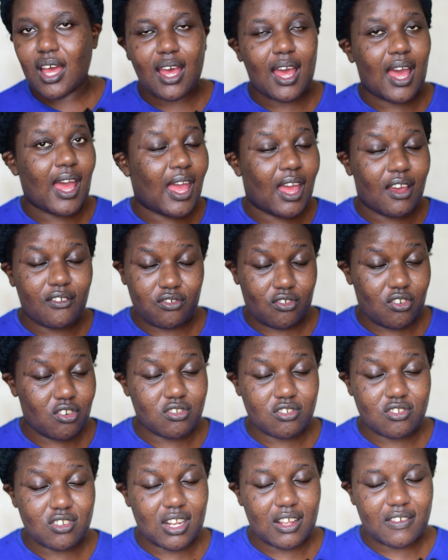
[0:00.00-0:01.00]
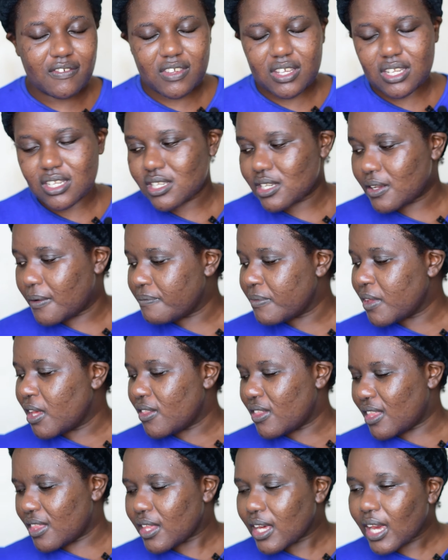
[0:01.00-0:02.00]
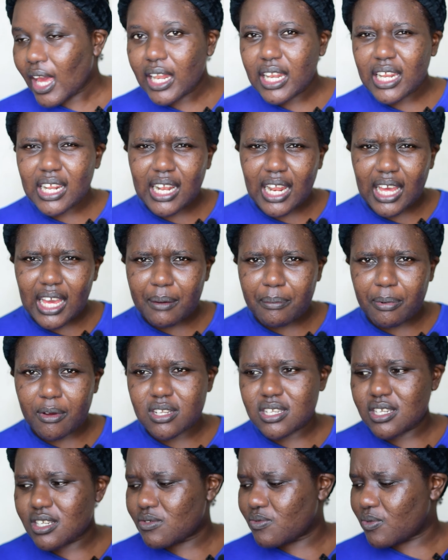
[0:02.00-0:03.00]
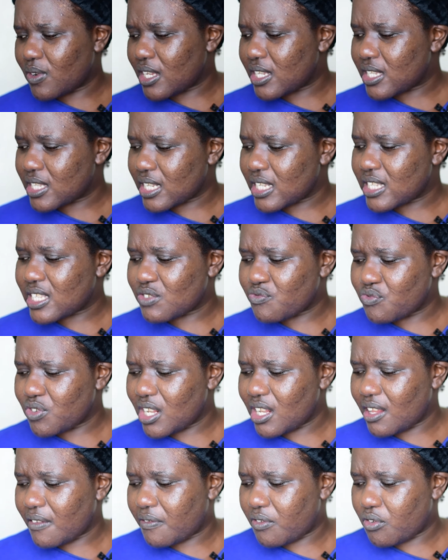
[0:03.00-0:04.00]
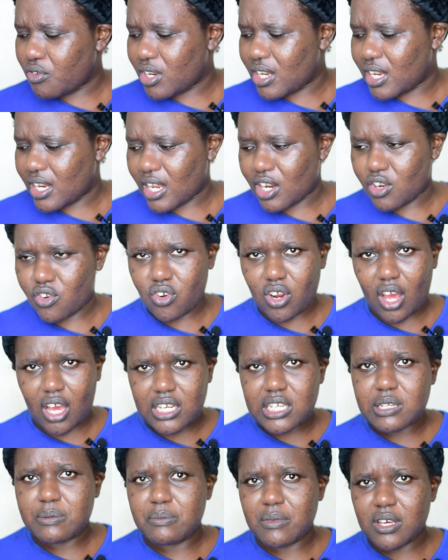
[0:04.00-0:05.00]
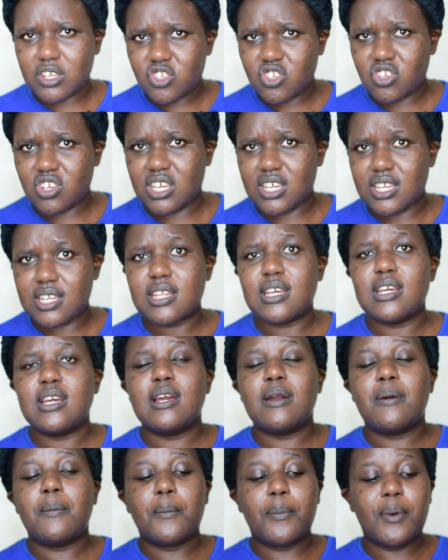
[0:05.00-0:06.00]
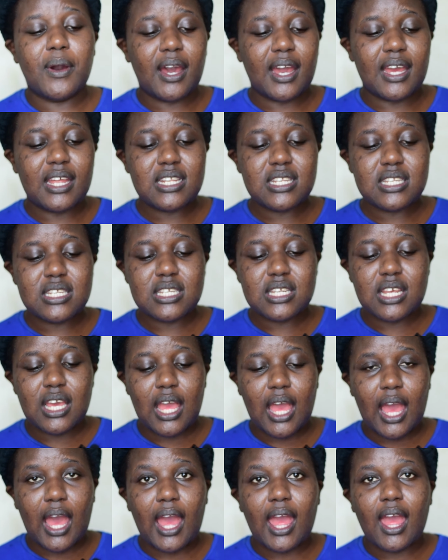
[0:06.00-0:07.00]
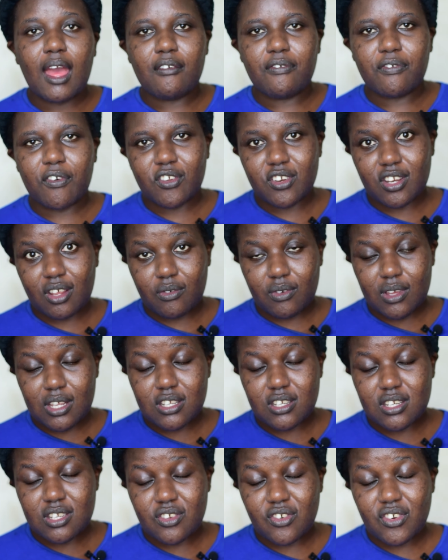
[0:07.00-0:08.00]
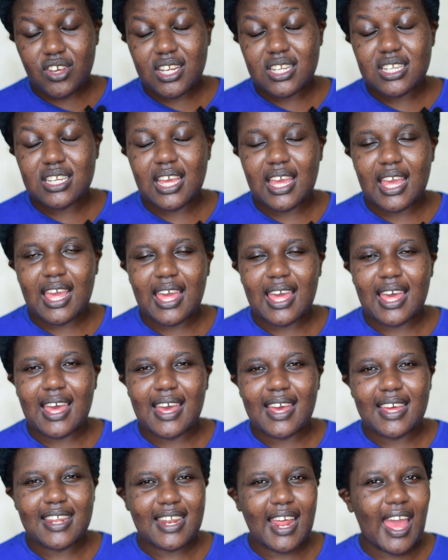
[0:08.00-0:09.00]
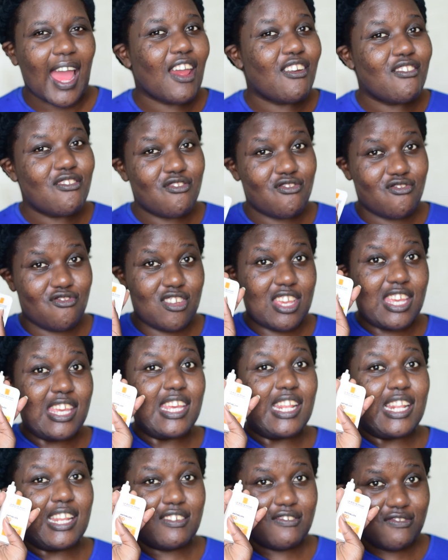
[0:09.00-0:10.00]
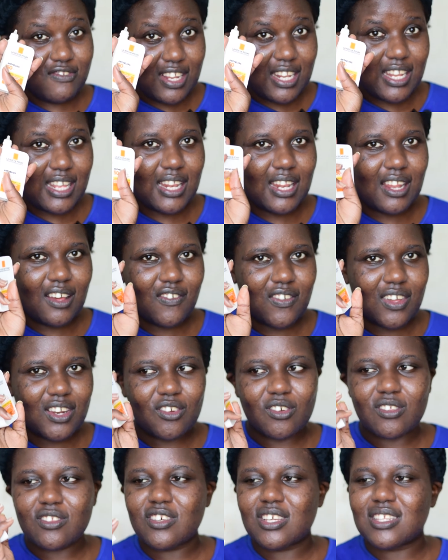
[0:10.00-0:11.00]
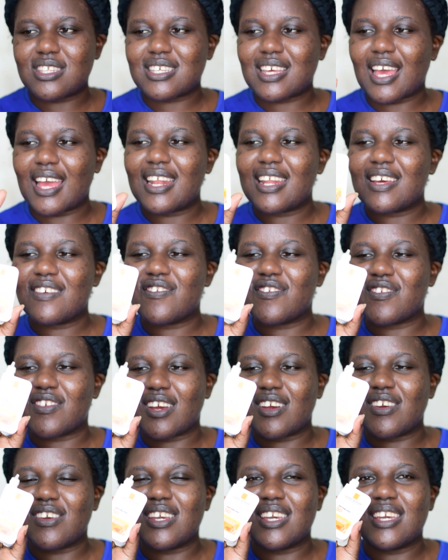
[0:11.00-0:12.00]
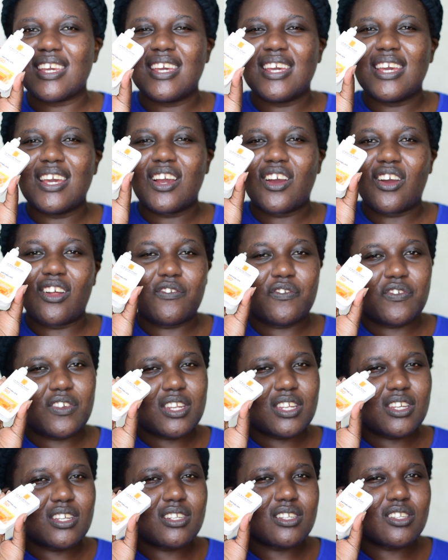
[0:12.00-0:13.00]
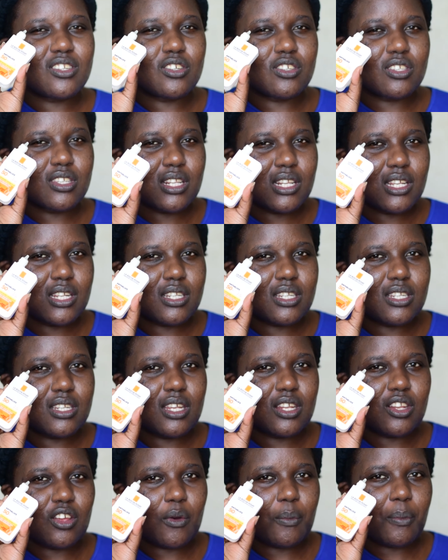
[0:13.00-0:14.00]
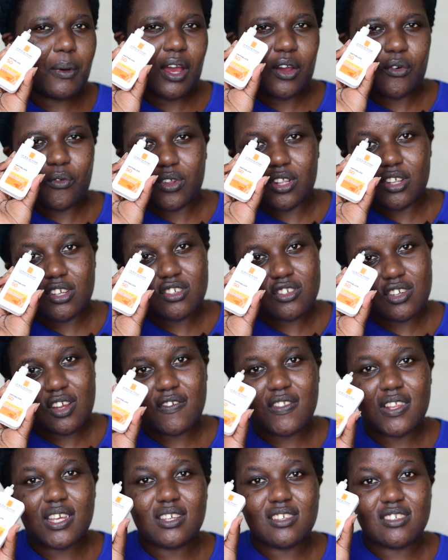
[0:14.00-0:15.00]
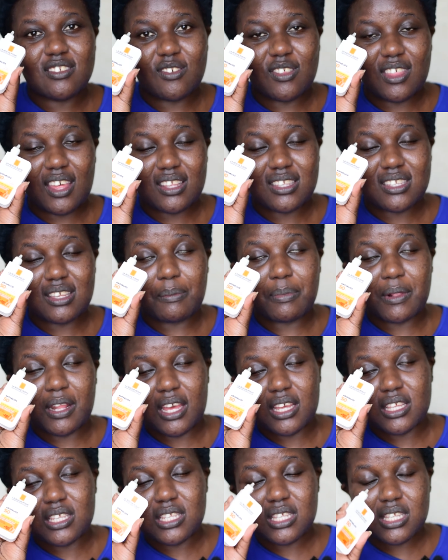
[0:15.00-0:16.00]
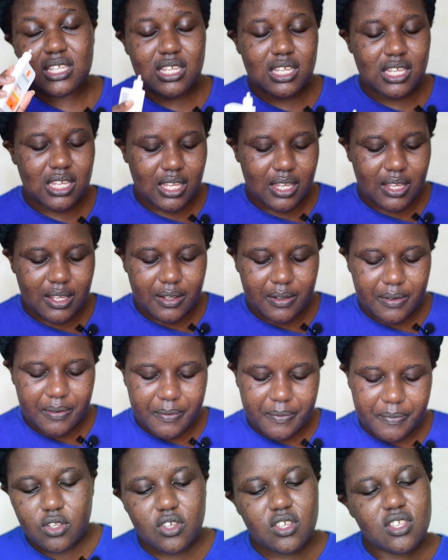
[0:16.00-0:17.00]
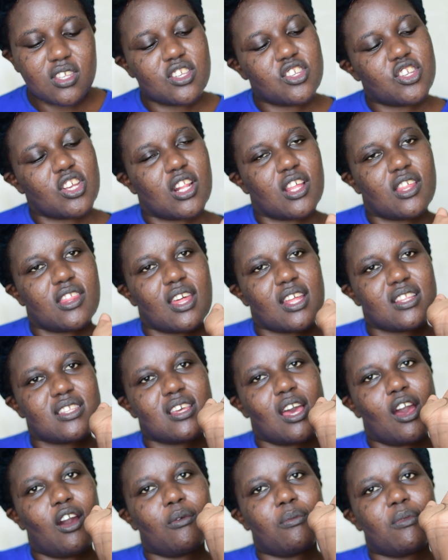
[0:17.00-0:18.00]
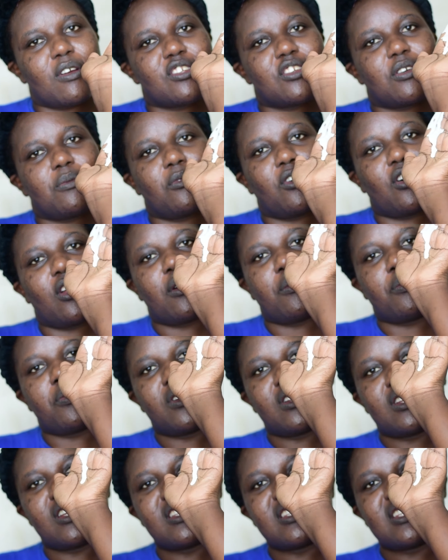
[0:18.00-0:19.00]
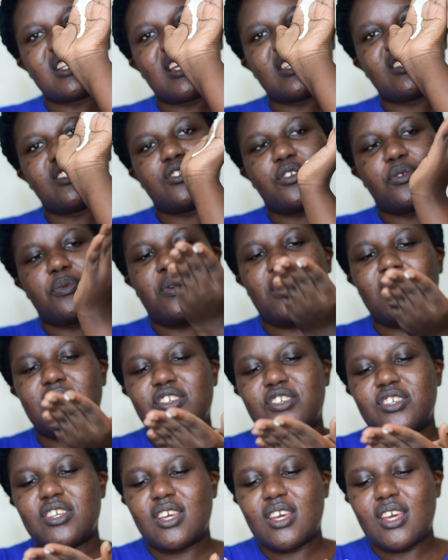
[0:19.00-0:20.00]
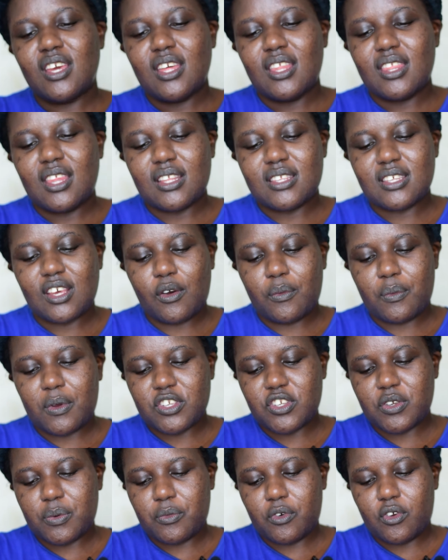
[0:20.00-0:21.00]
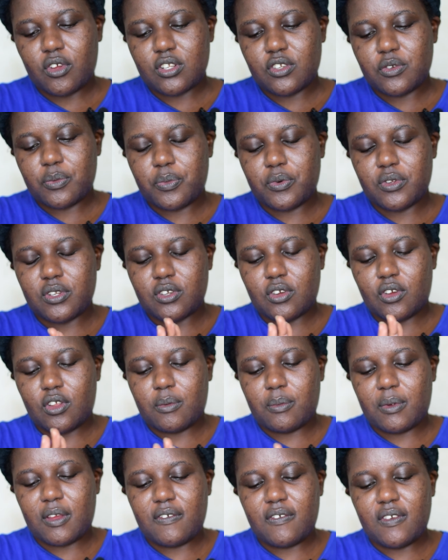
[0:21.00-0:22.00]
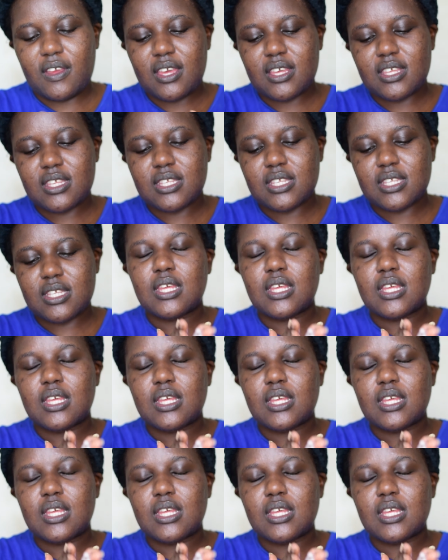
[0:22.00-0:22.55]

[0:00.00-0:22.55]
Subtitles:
I have grown to love it. The thing I didn't like about it was it's really fluid and I don't know how to measure it, but I have found a way to do it and I really, really love it. Also, it's kind of very convenient to slip in your bag when you're traveling, so that's a plus. So essentially that's how much I'm gonna put. It's slid so much. That's how much I'm going to put on my face.